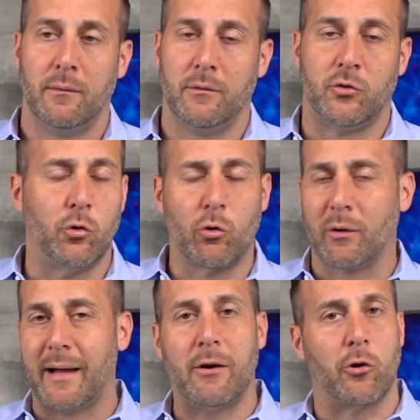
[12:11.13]
Sooner or
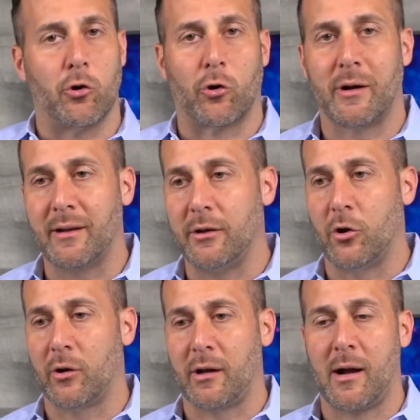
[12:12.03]
later, you're going
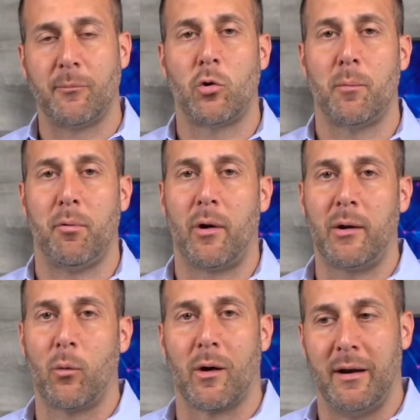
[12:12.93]
to come to a point
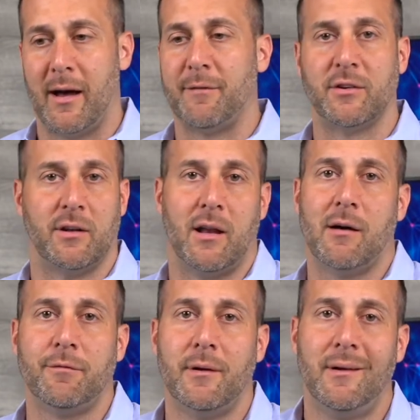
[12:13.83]
where enough is
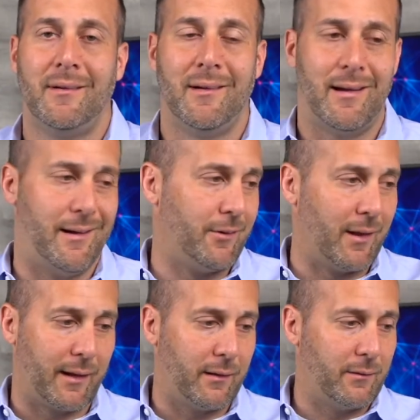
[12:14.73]
enough. And you're
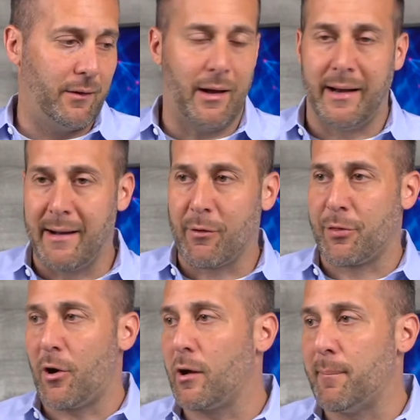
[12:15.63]
like, hey, I never
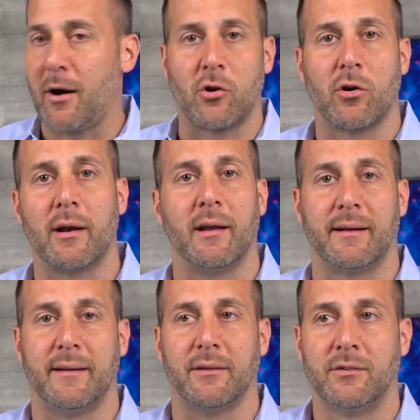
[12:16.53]
thought about credit like
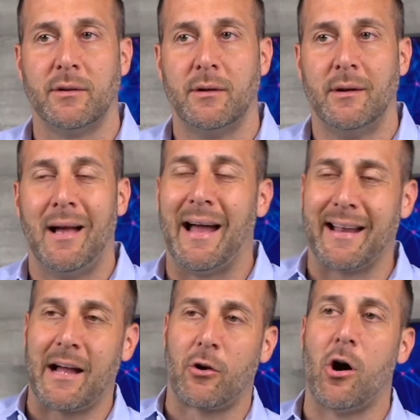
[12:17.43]
this. I had a
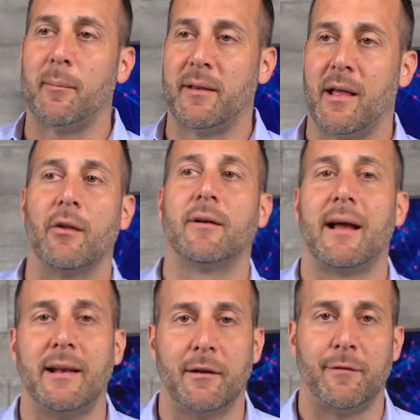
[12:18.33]
guy call me the other day,
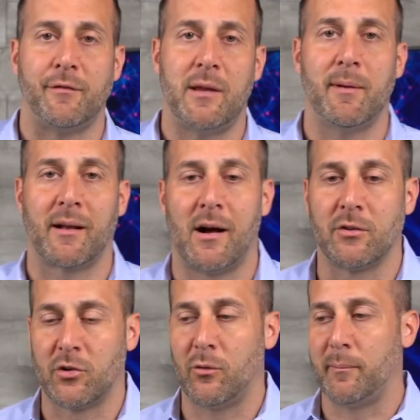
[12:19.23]
did a 15-minute
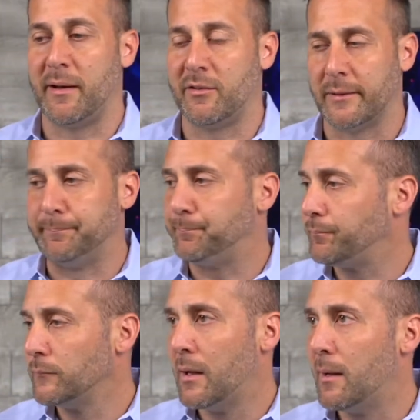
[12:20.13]
consult with me. He said,
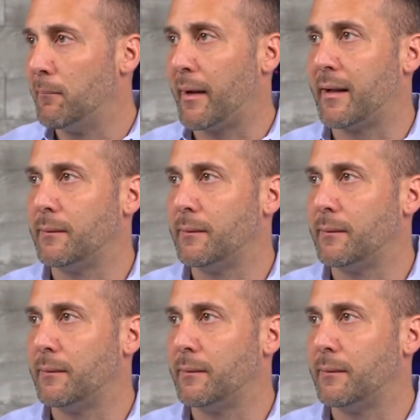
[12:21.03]
Mike,